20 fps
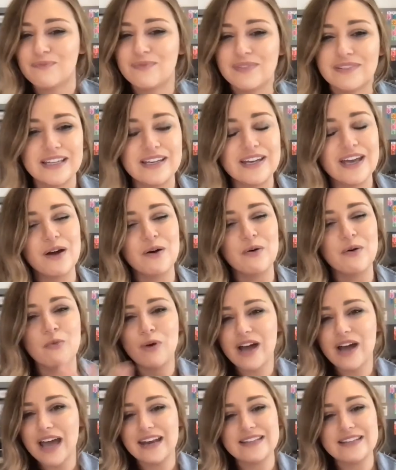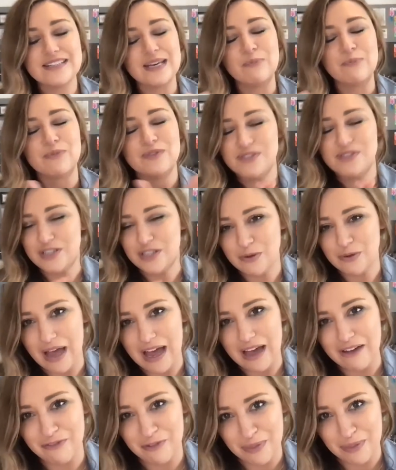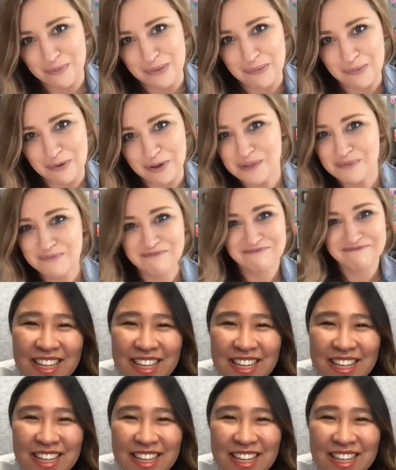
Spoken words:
Linda, what kind of tip do you have for the people?